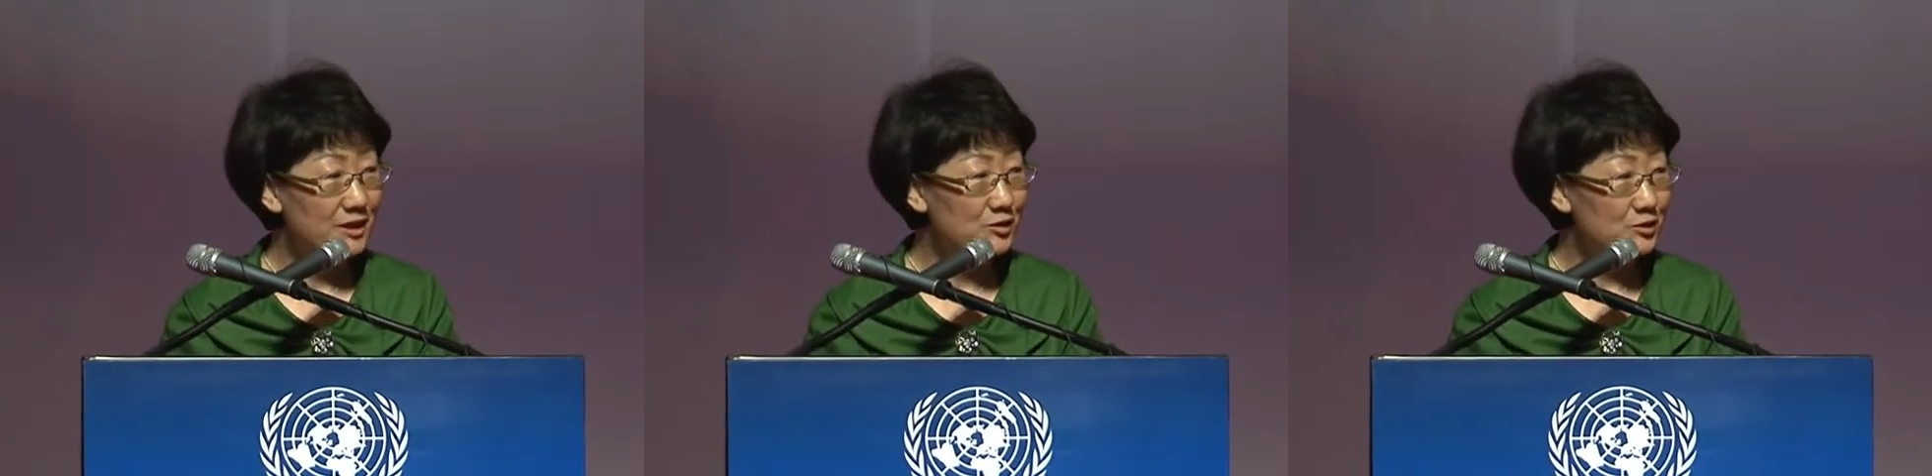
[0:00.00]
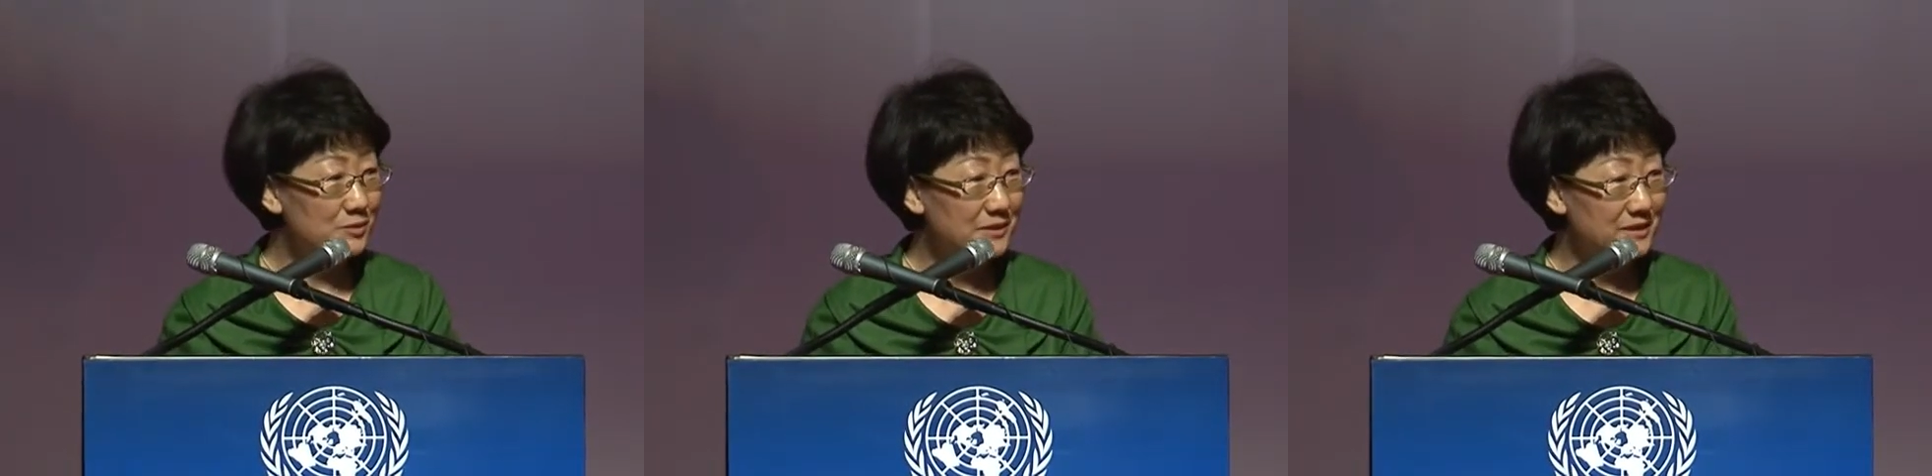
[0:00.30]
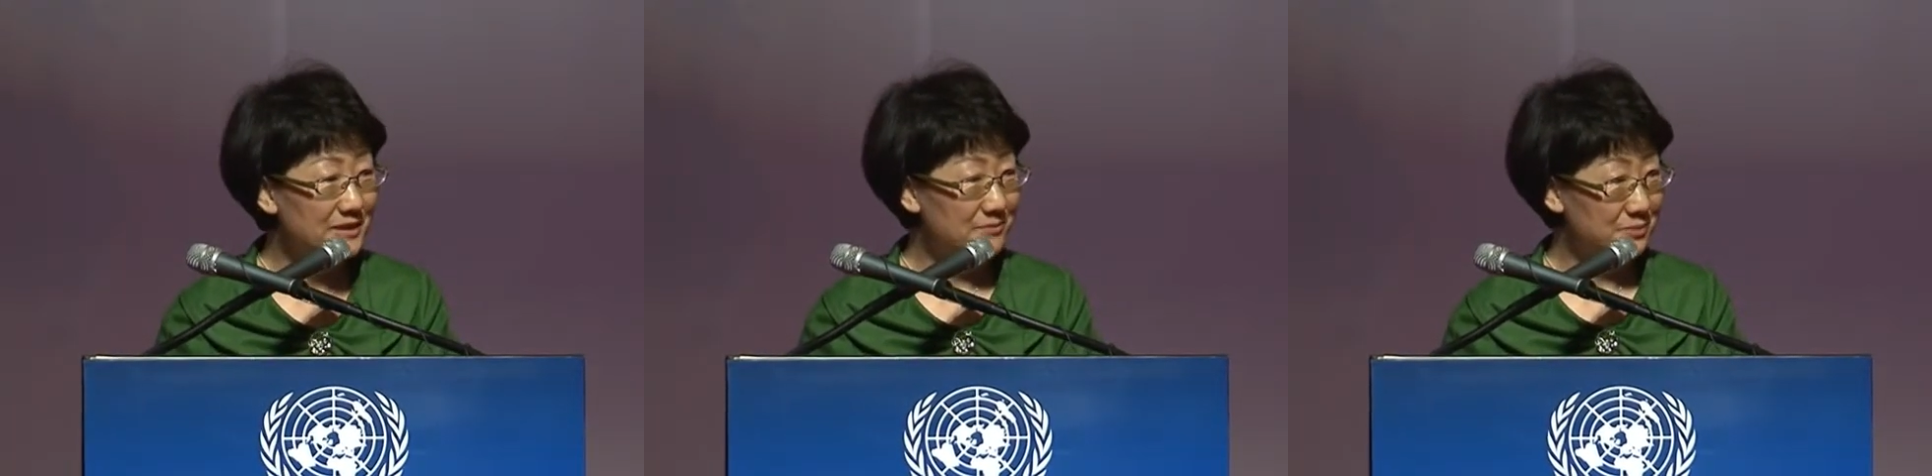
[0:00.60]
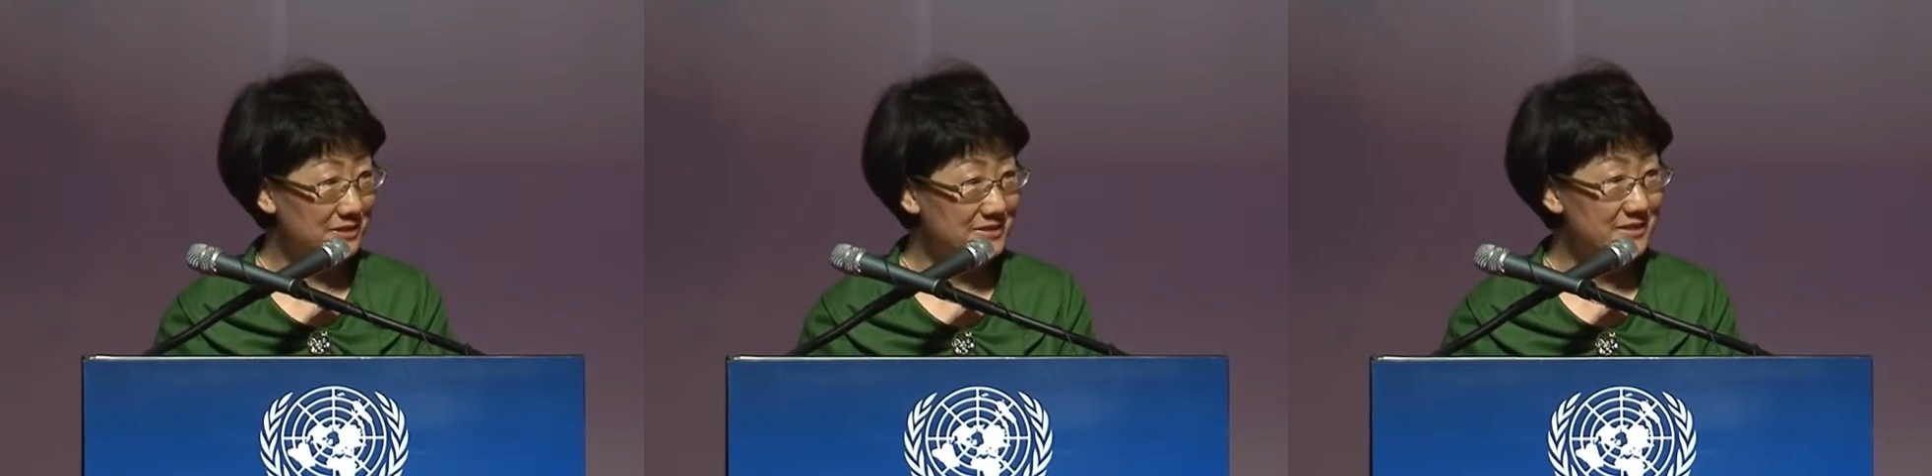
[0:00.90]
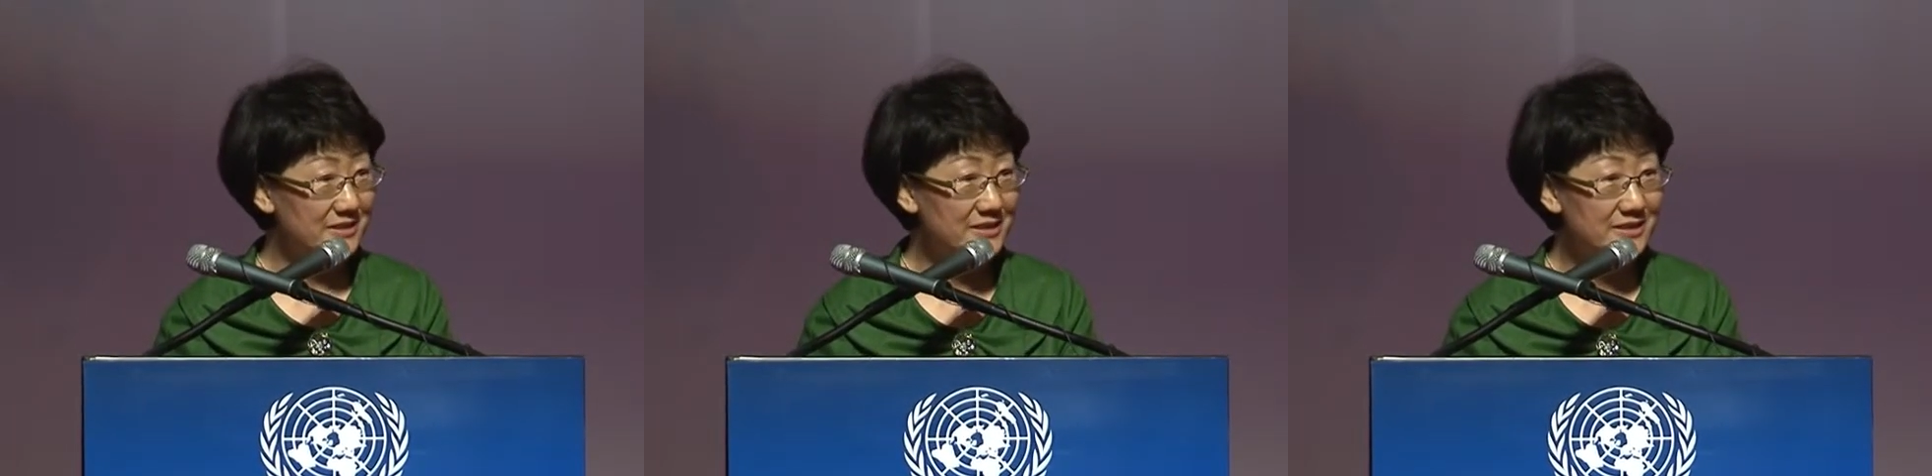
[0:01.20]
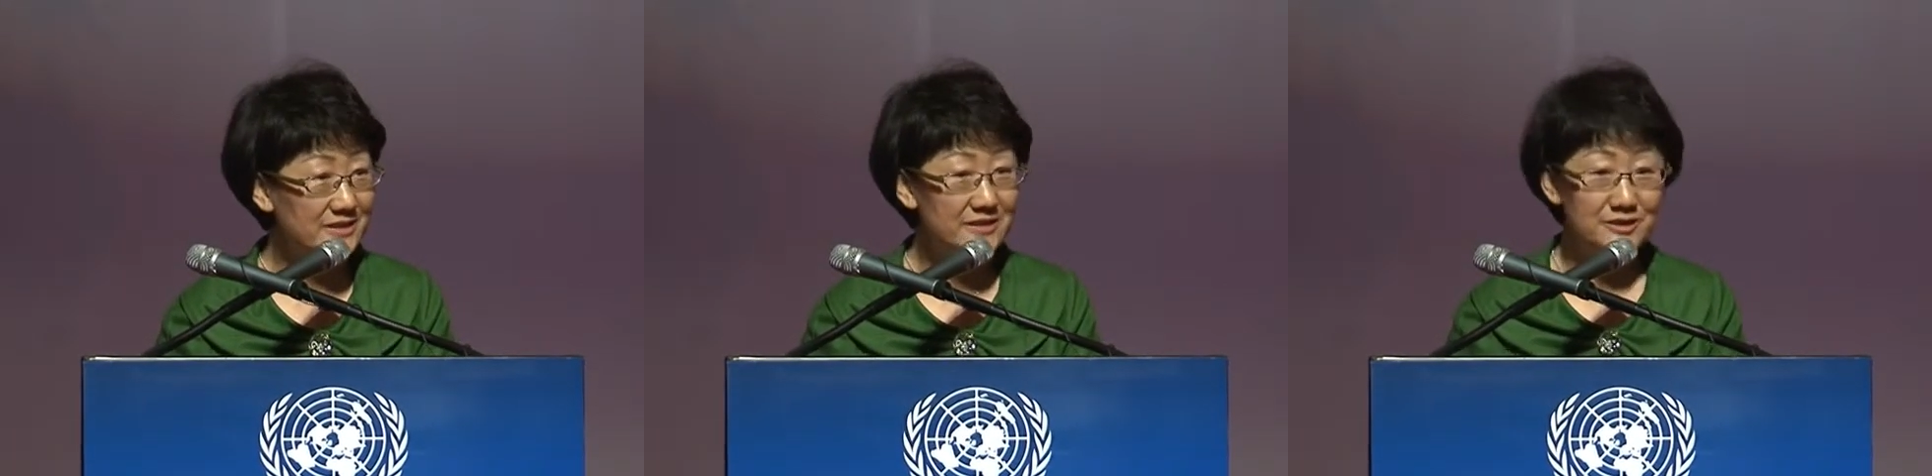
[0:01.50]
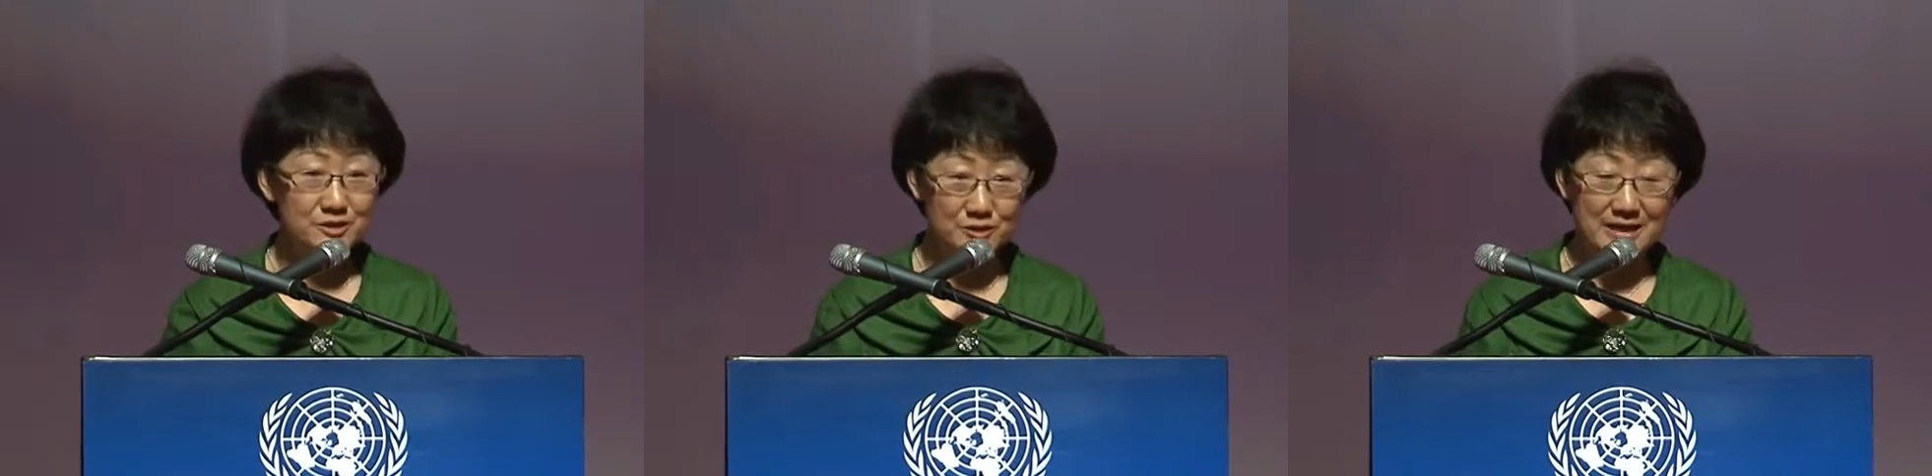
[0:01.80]
to be present here
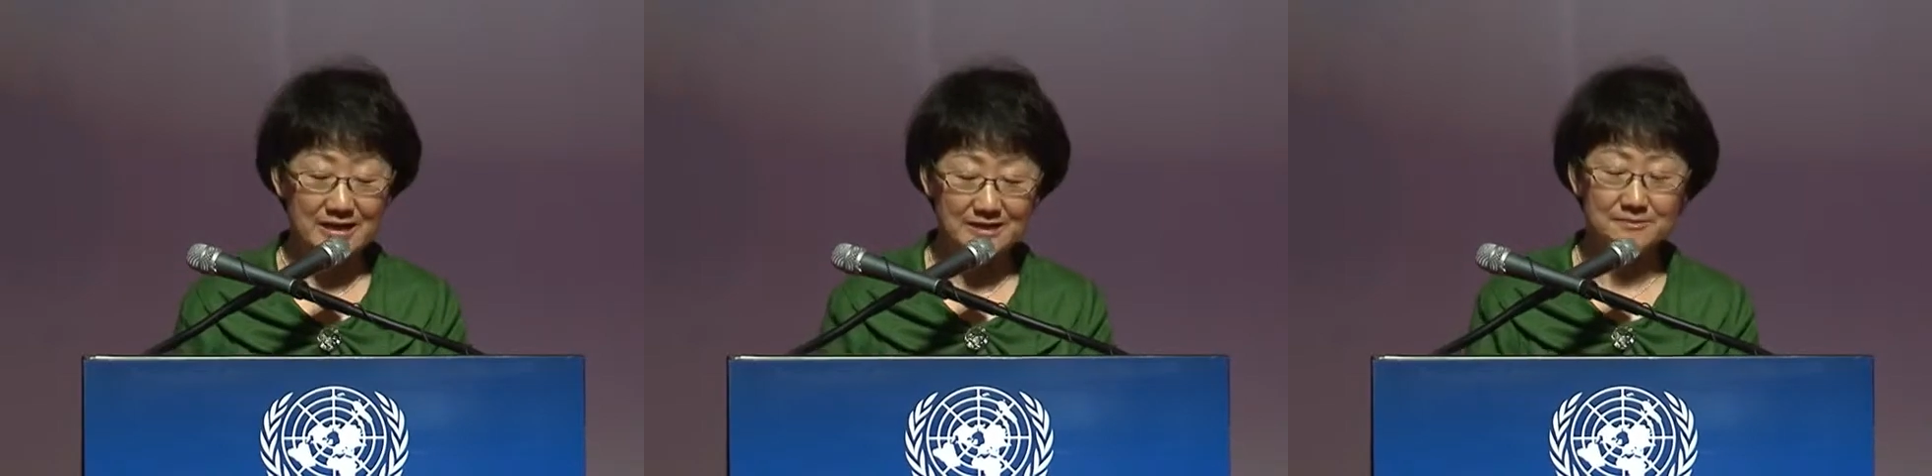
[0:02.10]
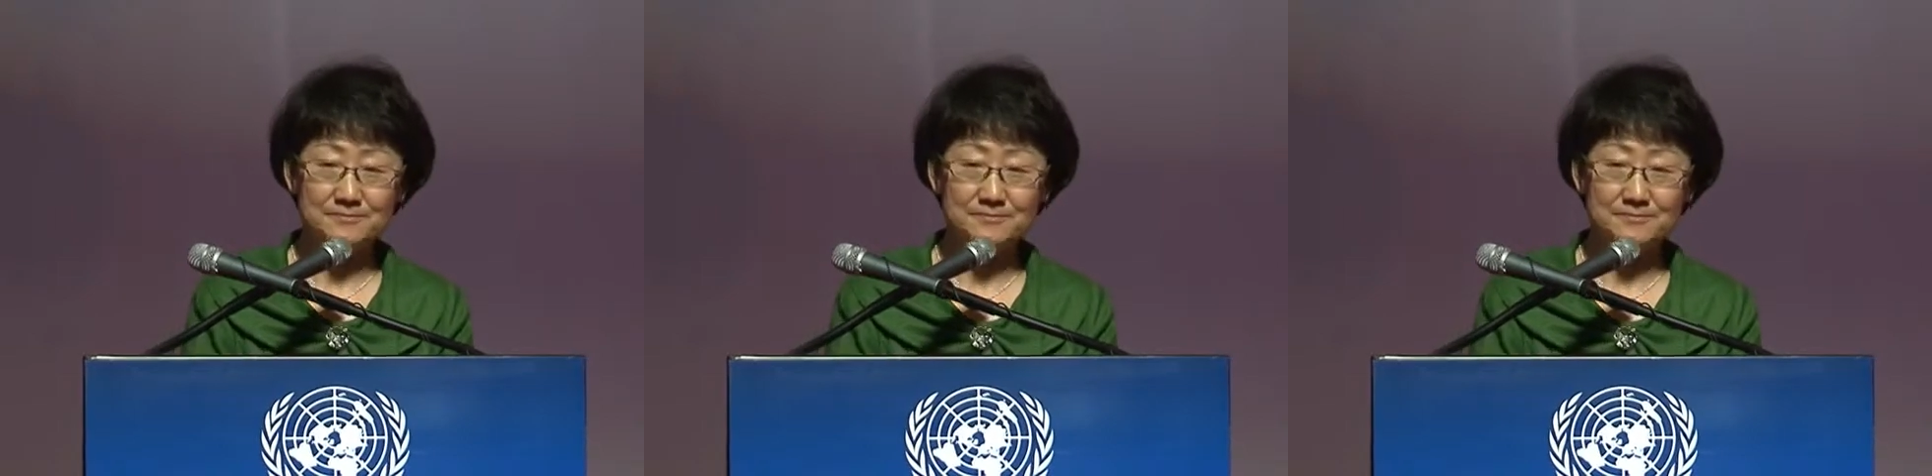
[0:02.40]
today.